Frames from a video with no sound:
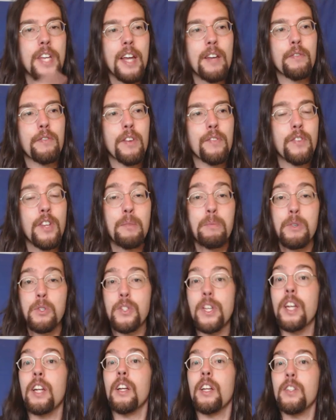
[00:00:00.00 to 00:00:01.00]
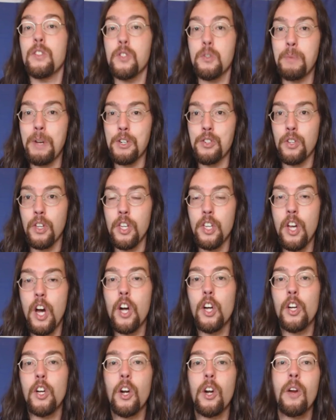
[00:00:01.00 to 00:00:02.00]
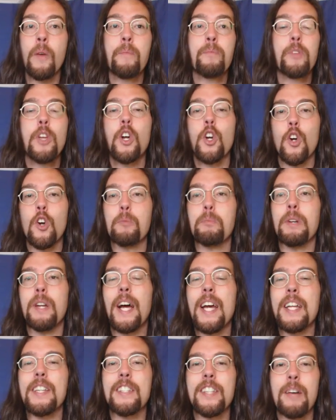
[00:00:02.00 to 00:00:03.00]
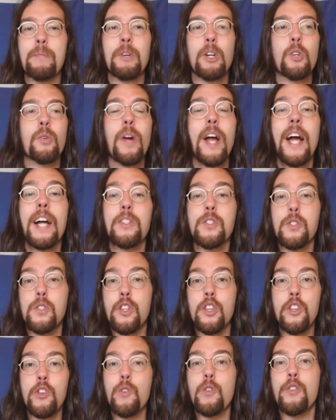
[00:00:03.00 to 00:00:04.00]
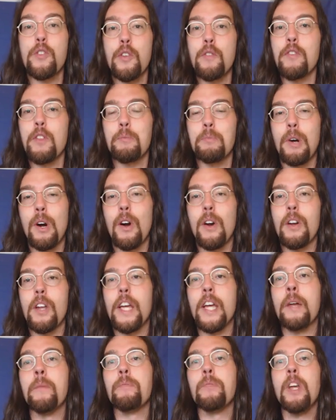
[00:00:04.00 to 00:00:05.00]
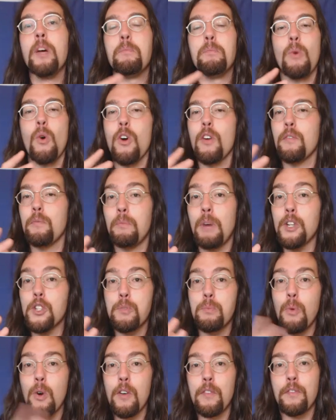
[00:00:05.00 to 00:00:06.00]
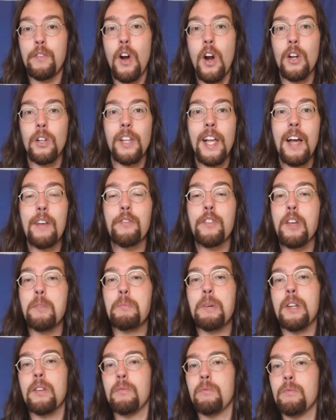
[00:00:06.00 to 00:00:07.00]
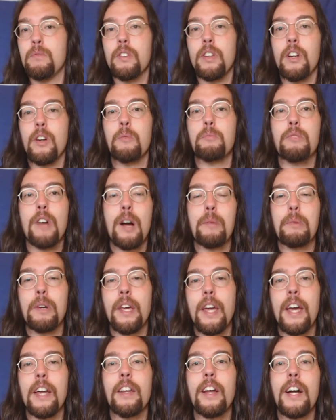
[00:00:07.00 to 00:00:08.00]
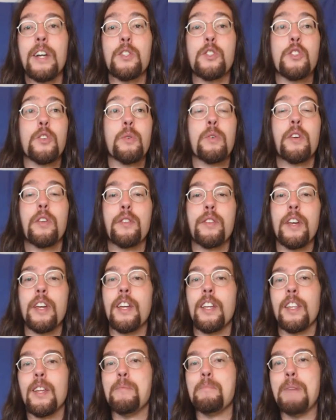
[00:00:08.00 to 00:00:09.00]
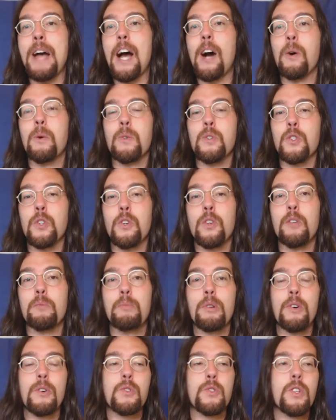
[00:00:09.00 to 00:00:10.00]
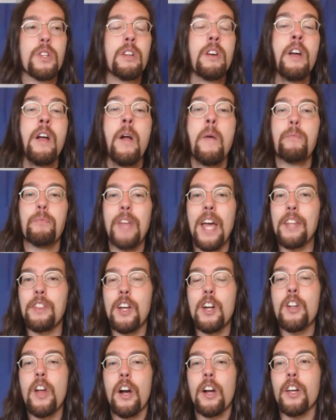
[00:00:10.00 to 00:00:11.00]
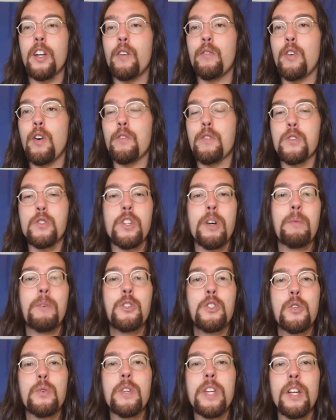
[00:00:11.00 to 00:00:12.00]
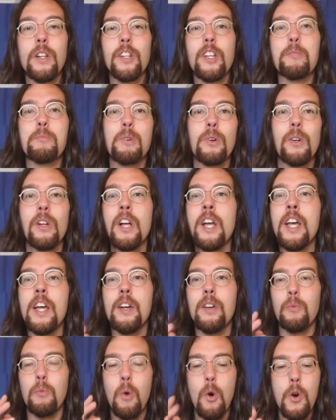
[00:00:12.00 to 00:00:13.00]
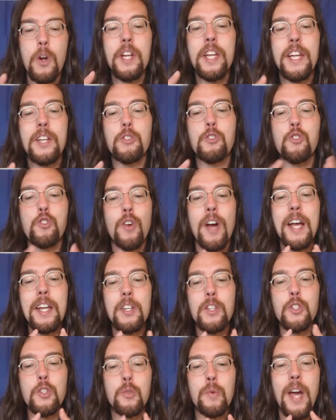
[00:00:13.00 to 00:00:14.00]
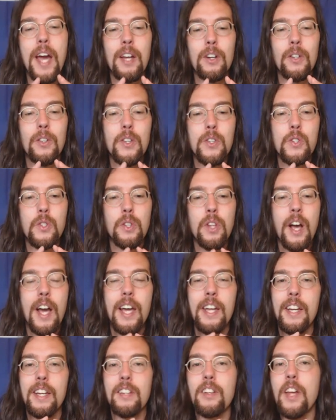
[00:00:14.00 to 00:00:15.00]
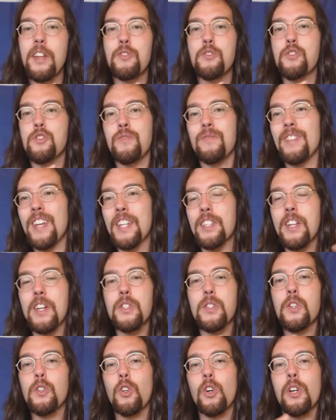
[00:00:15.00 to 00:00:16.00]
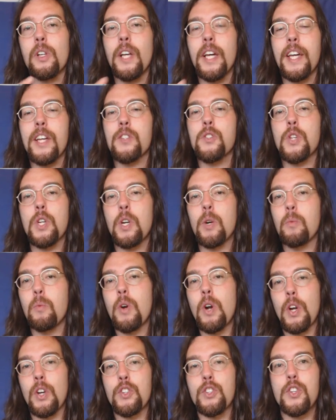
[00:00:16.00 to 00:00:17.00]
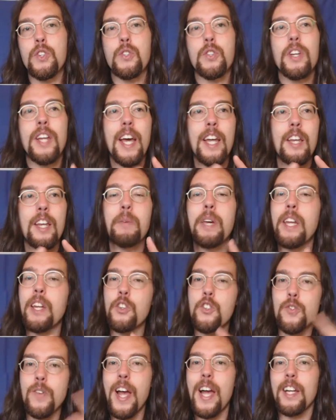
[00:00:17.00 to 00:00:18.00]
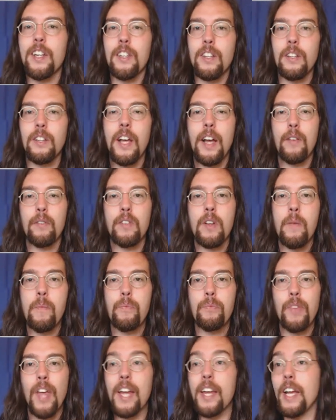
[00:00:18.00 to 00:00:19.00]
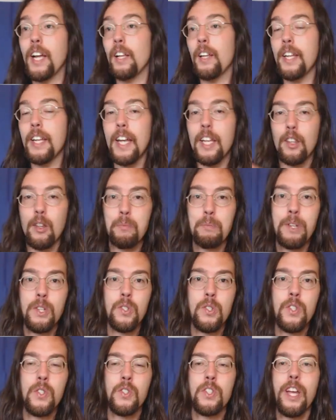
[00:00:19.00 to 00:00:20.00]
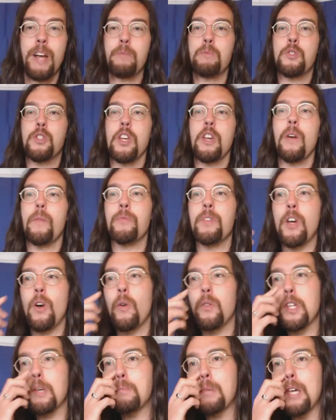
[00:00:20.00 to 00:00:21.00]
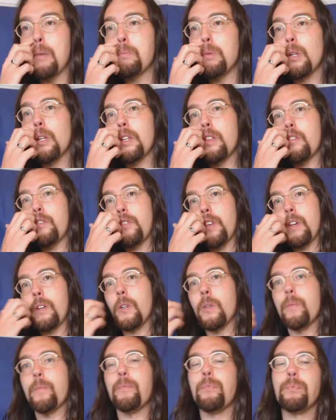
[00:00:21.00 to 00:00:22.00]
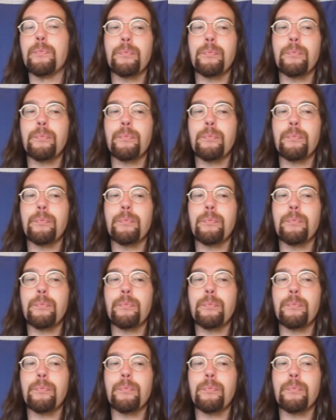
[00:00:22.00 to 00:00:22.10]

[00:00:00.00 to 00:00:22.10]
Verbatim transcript: 10, 15%, especially younger, urbanite Democrats, the youth of the party, more, much more far left. They've been, you know, propagandized to into thinking that Mao was a good person, and they're not going to vote for someone too neoliberal. Warren has tried to straddle this line, and, and it doesn't look like it's going to work. She's going to end up getting dragged to the left and alienate the business Dems. The, the only people in the field